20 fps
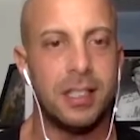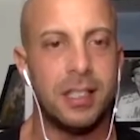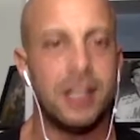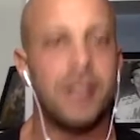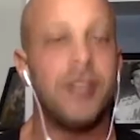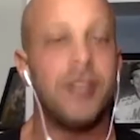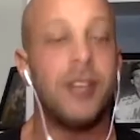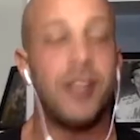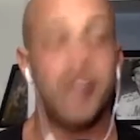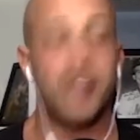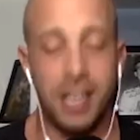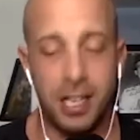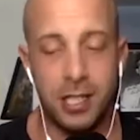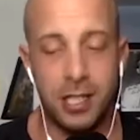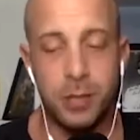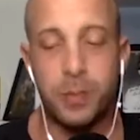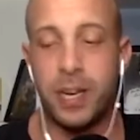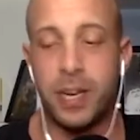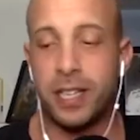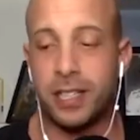Very
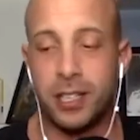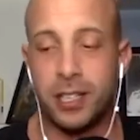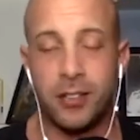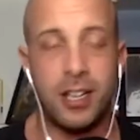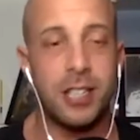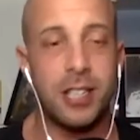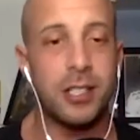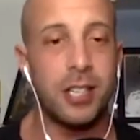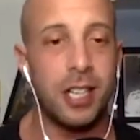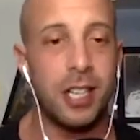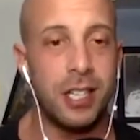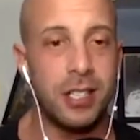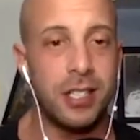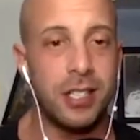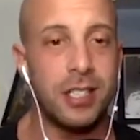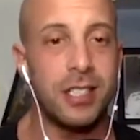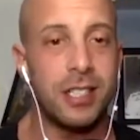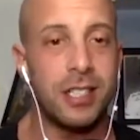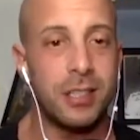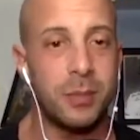nice, man.
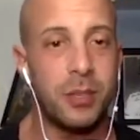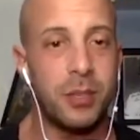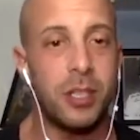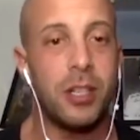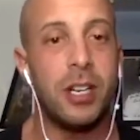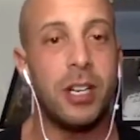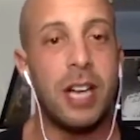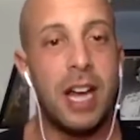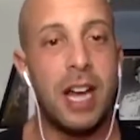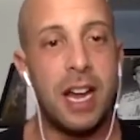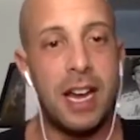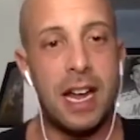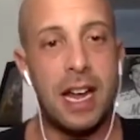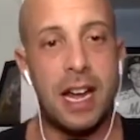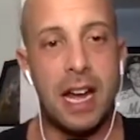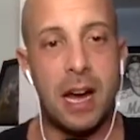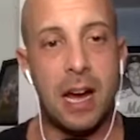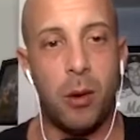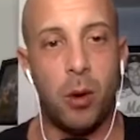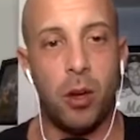Congratulations. That's pretty good. Thank and you.
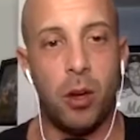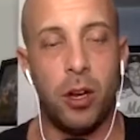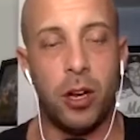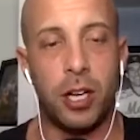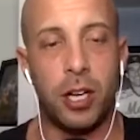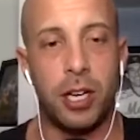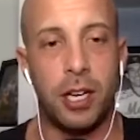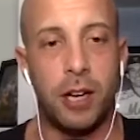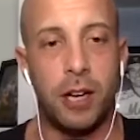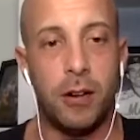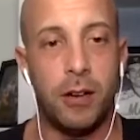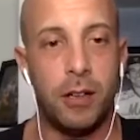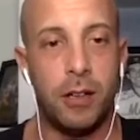how old are you now?